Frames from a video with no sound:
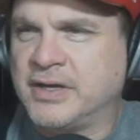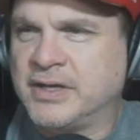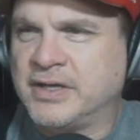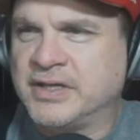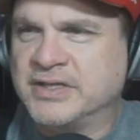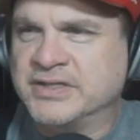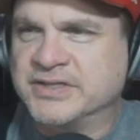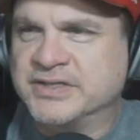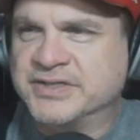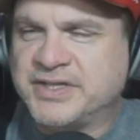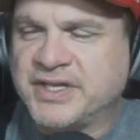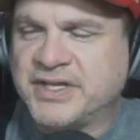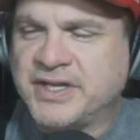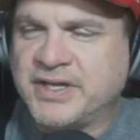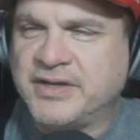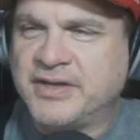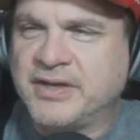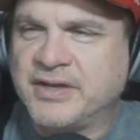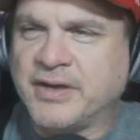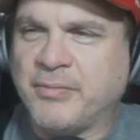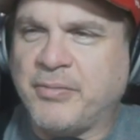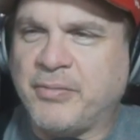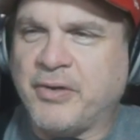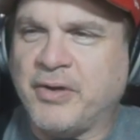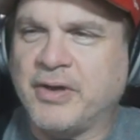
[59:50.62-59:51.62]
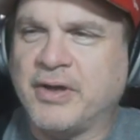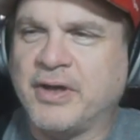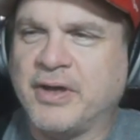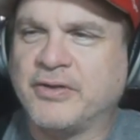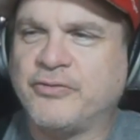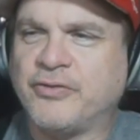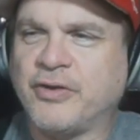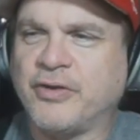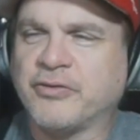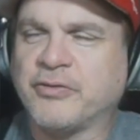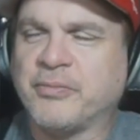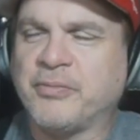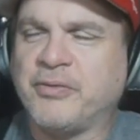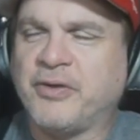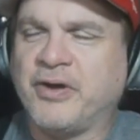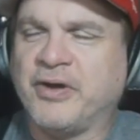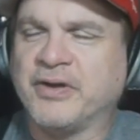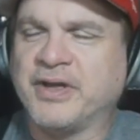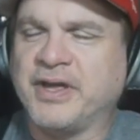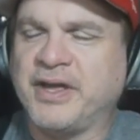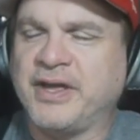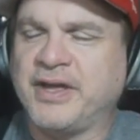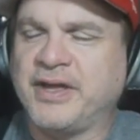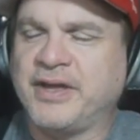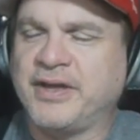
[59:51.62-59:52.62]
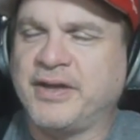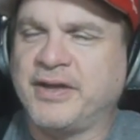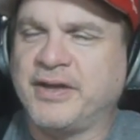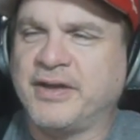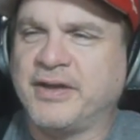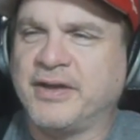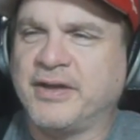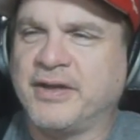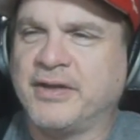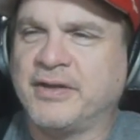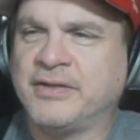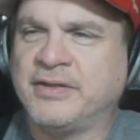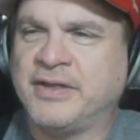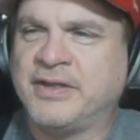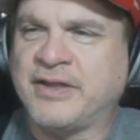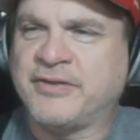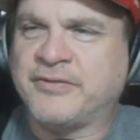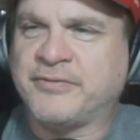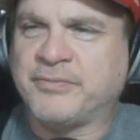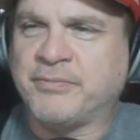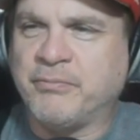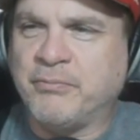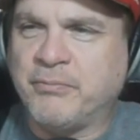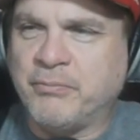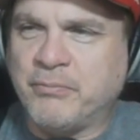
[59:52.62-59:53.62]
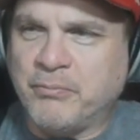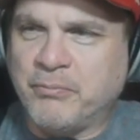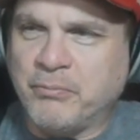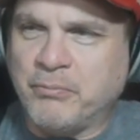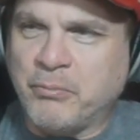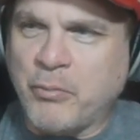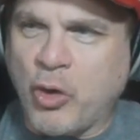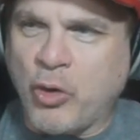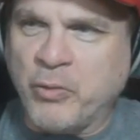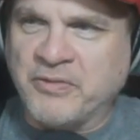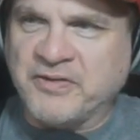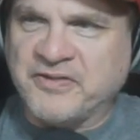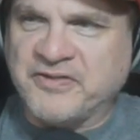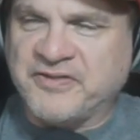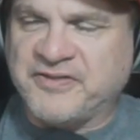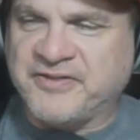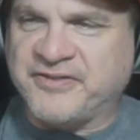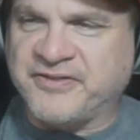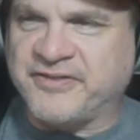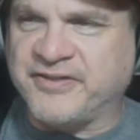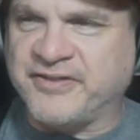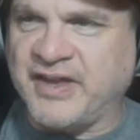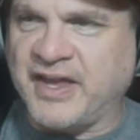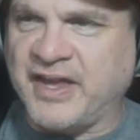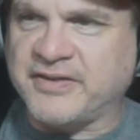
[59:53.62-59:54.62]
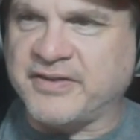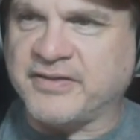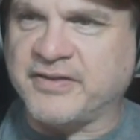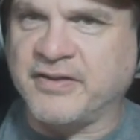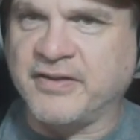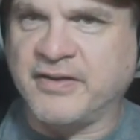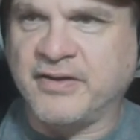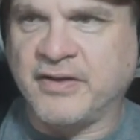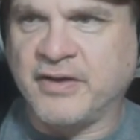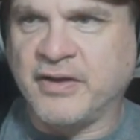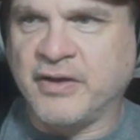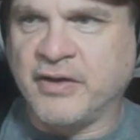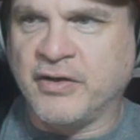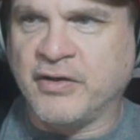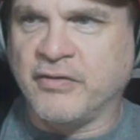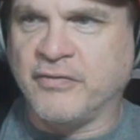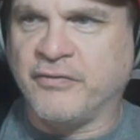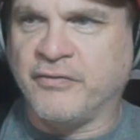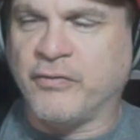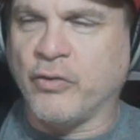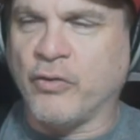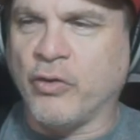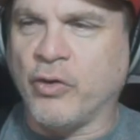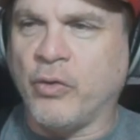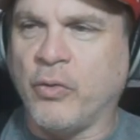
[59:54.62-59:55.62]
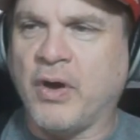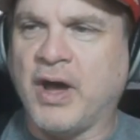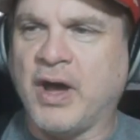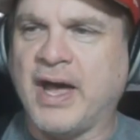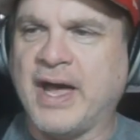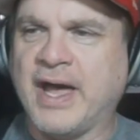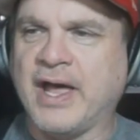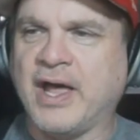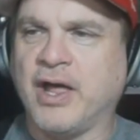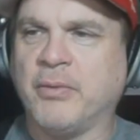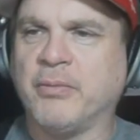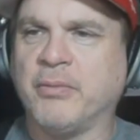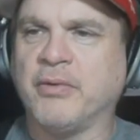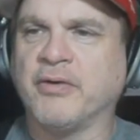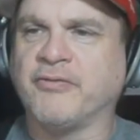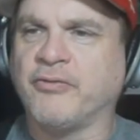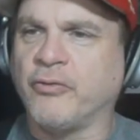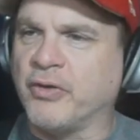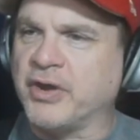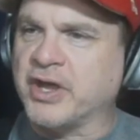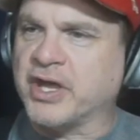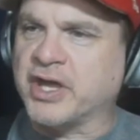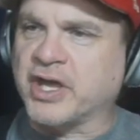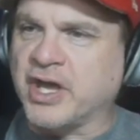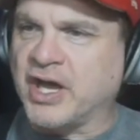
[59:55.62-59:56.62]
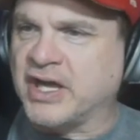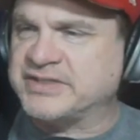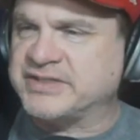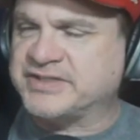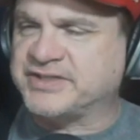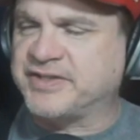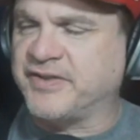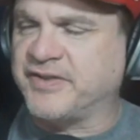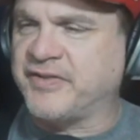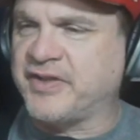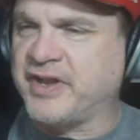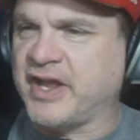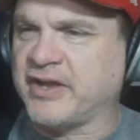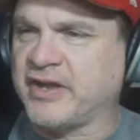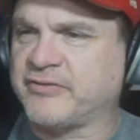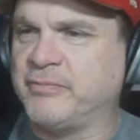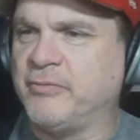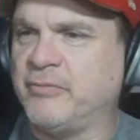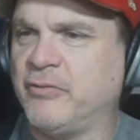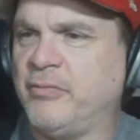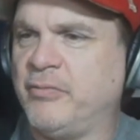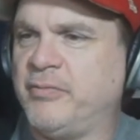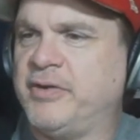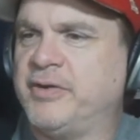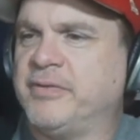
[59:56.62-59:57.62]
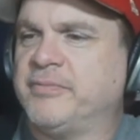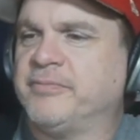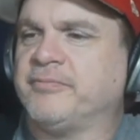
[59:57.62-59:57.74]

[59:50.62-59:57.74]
See, Director Bong, he lets moments sit for a while before he cuts to the next moment.